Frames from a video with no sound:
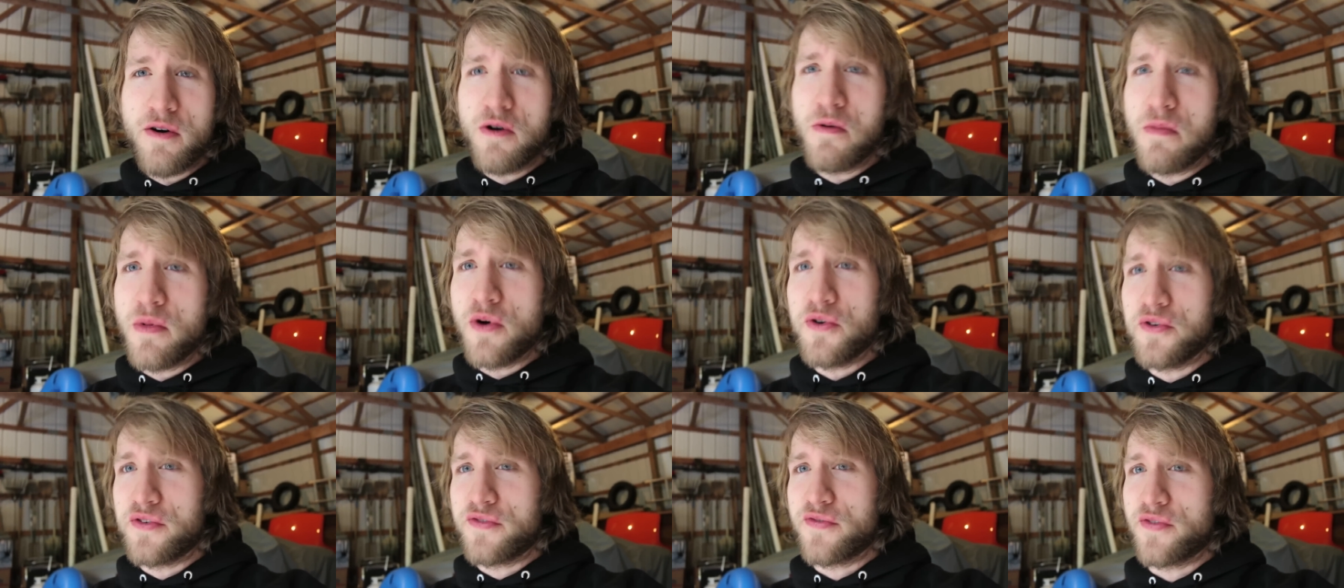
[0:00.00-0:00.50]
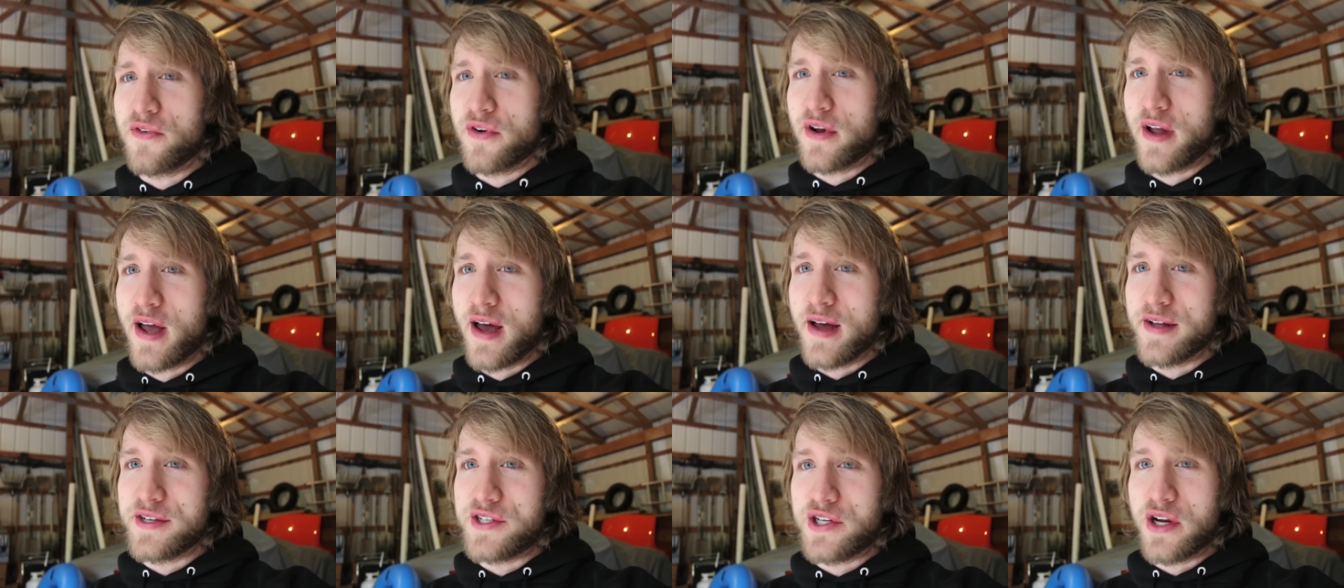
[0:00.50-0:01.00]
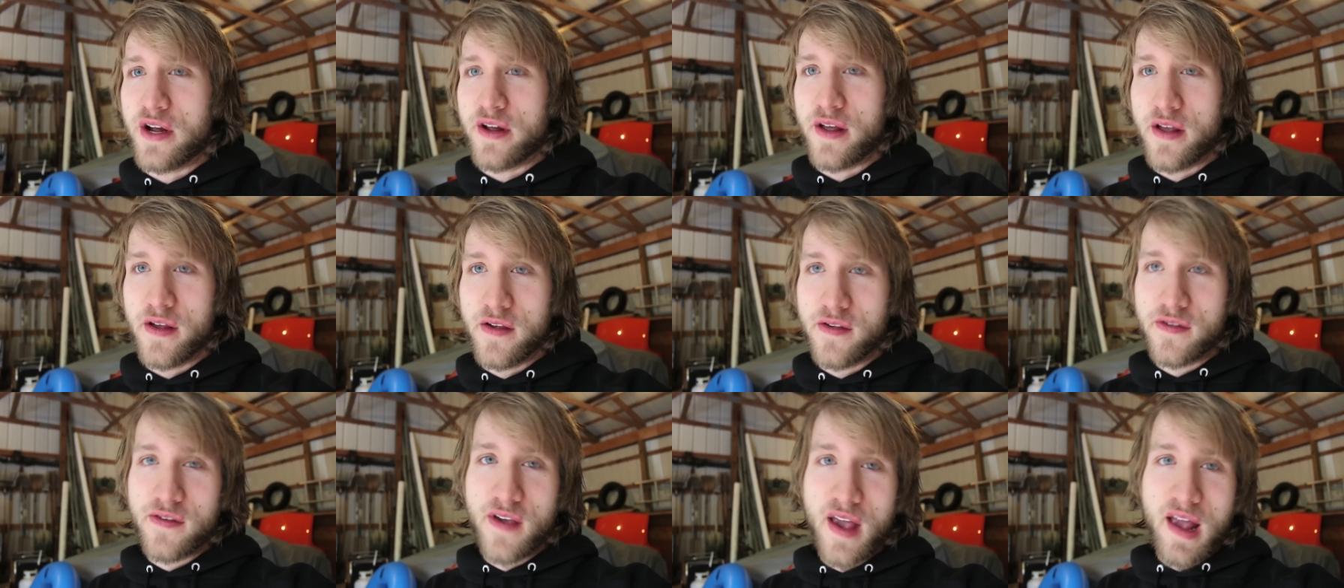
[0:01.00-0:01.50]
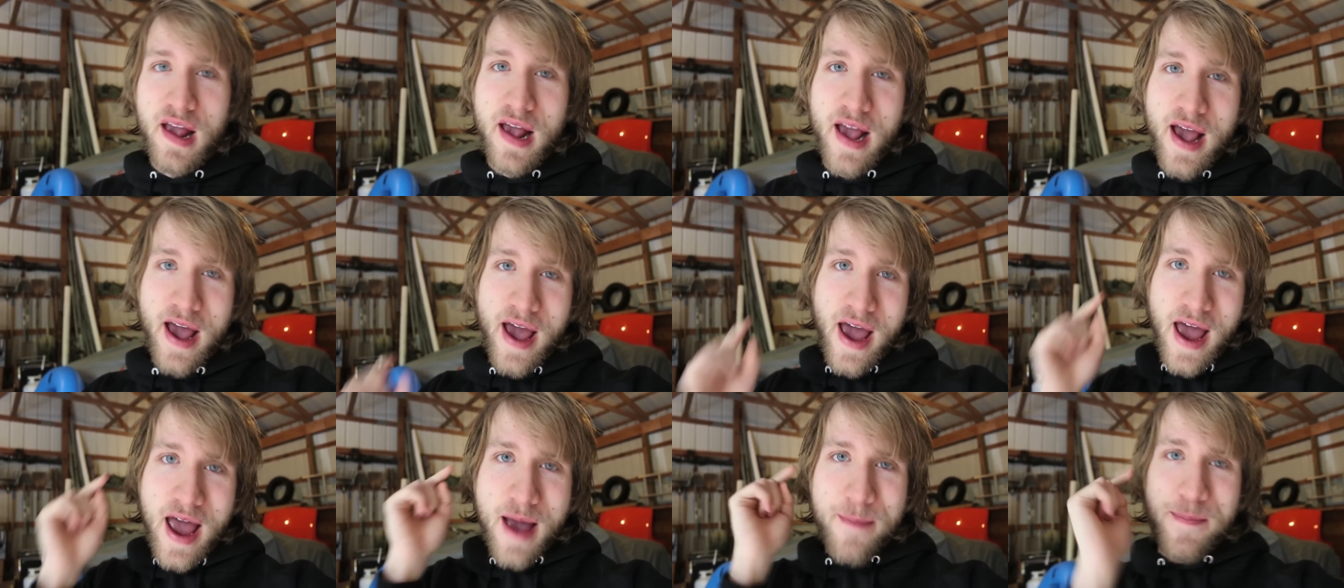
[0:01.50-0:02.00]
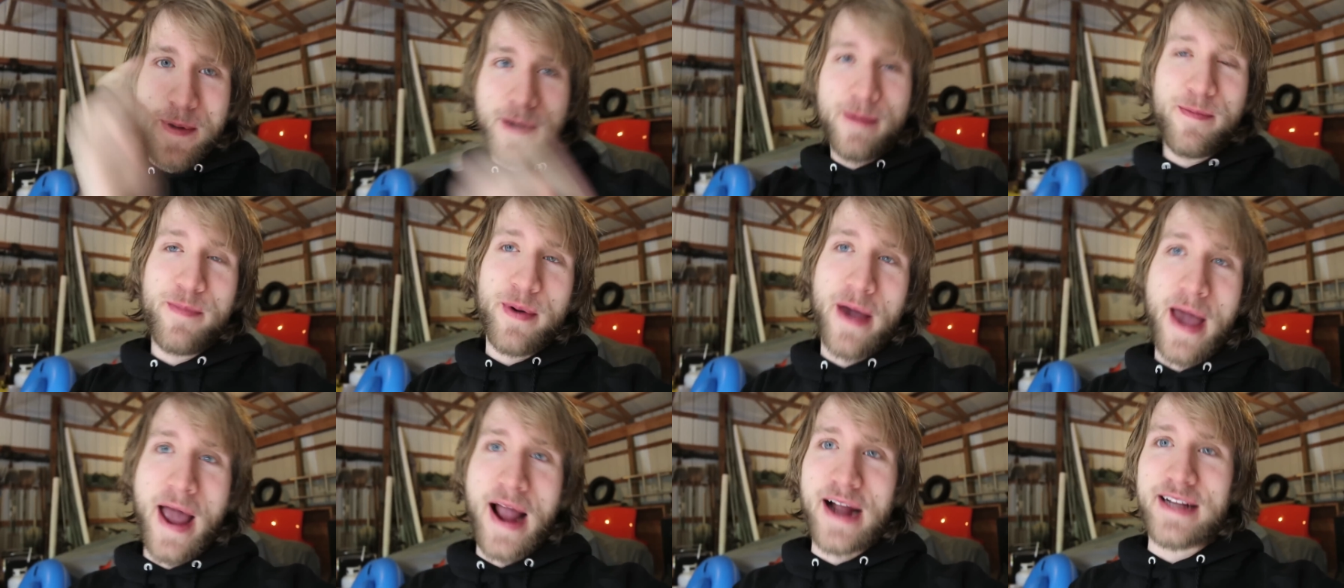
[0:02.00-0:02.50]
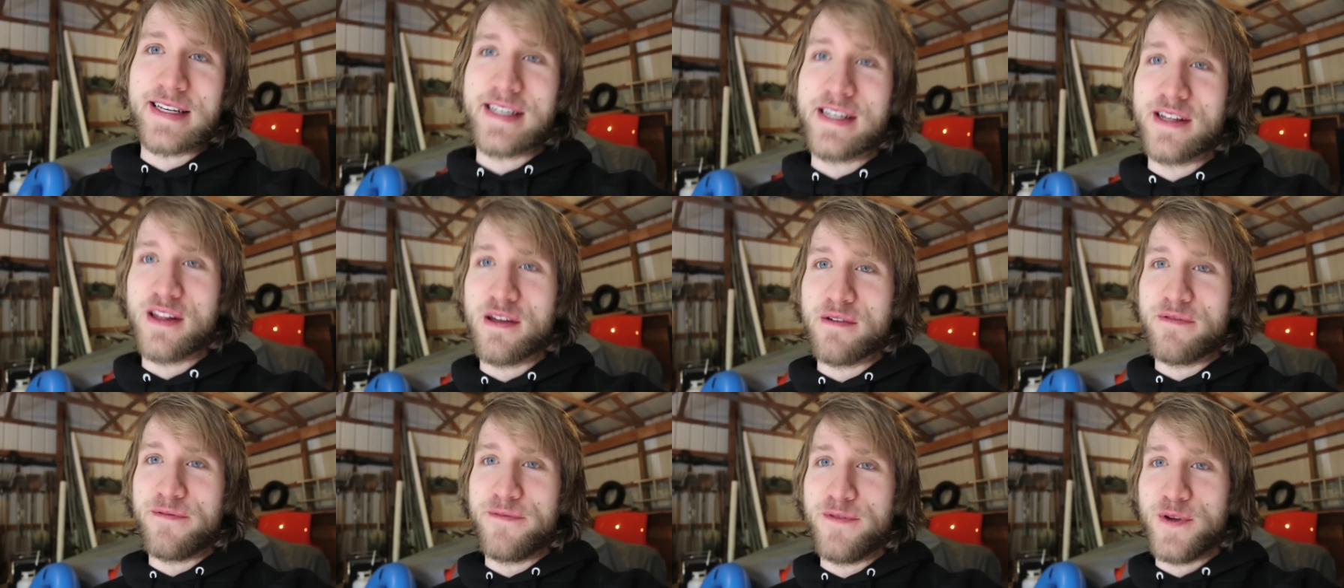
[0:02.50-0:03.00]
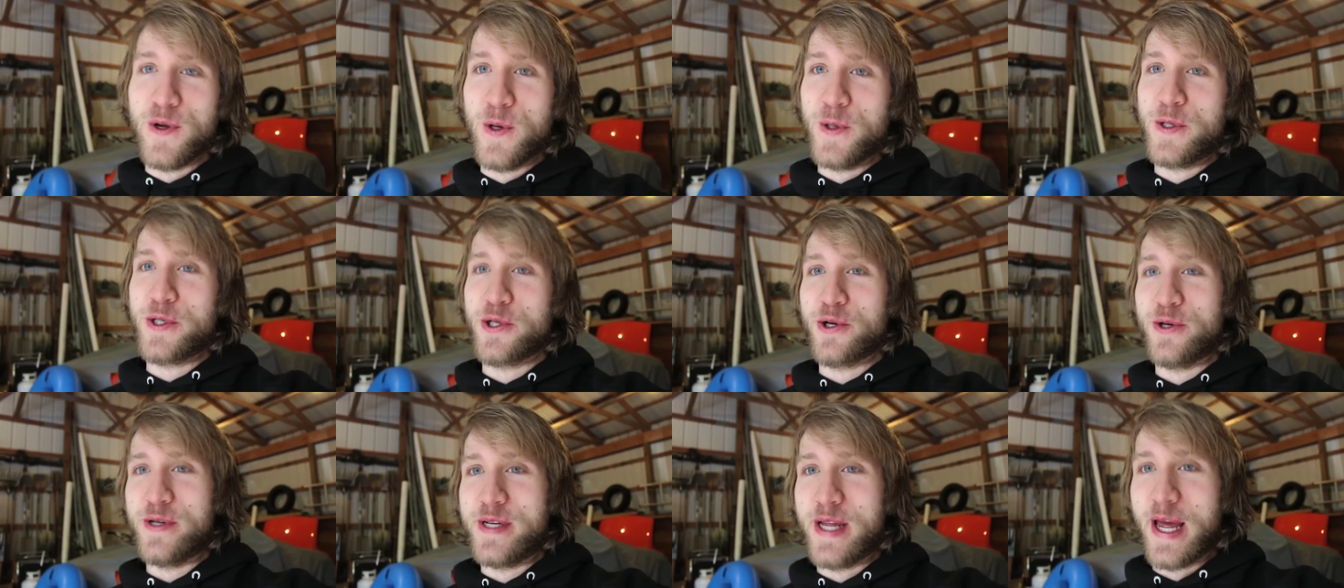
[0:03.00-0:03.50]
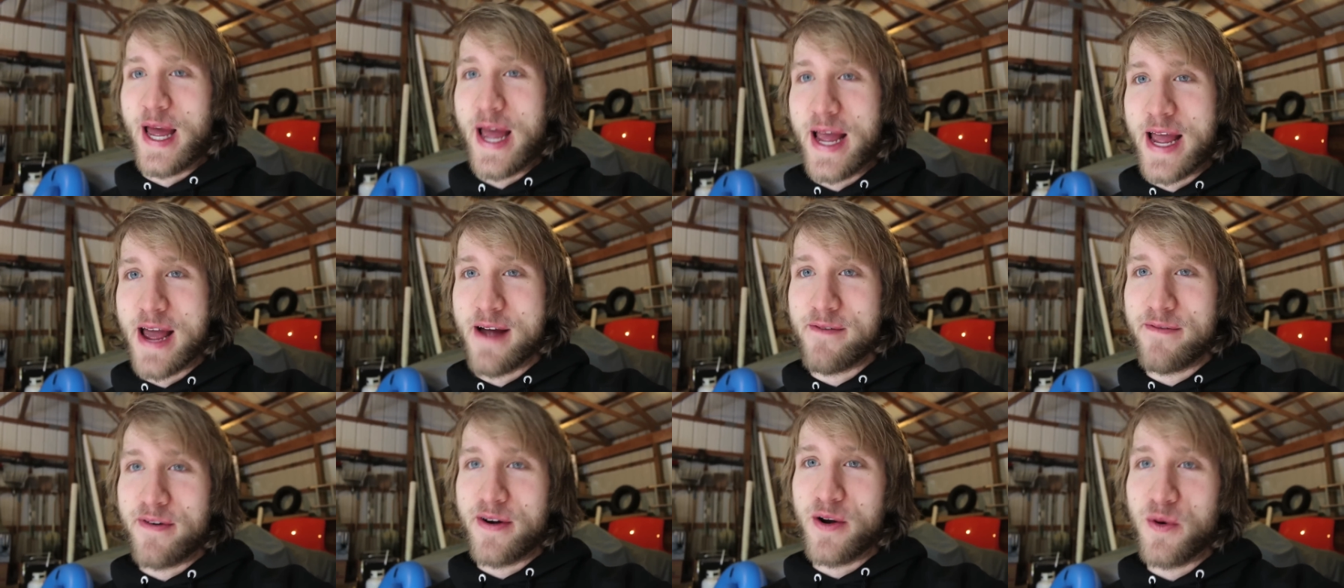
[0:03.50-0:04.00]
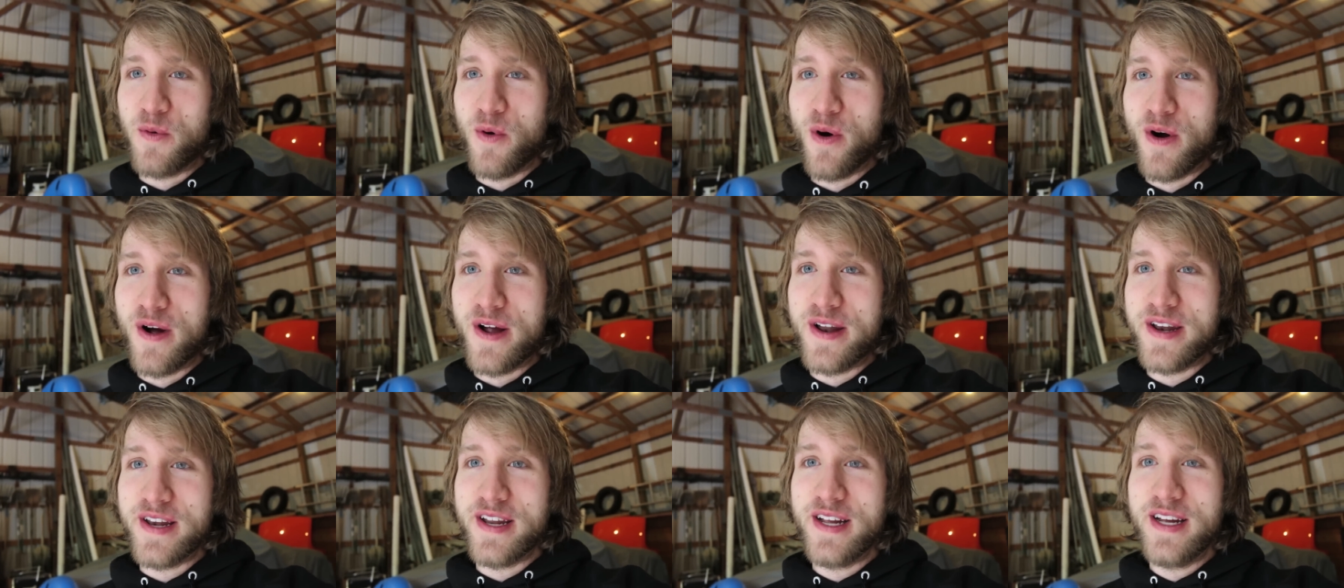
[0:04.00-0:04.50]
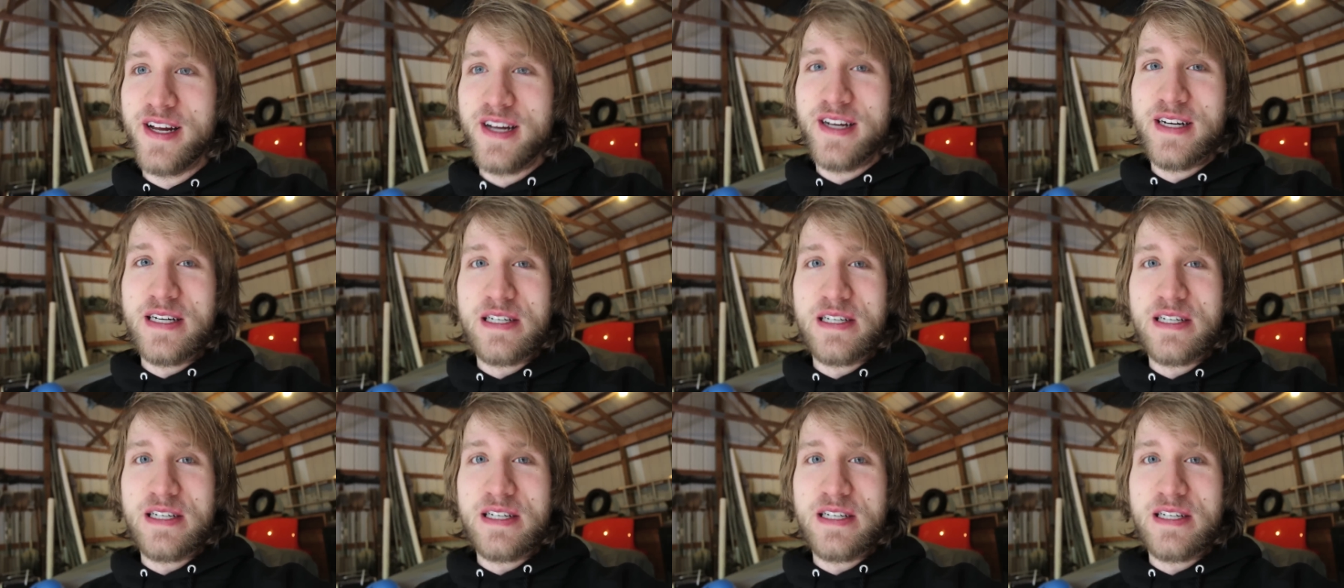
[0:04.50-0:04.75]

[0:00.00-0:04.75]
almost forgot, Juggies. Happy Back to the Future Day, everyone.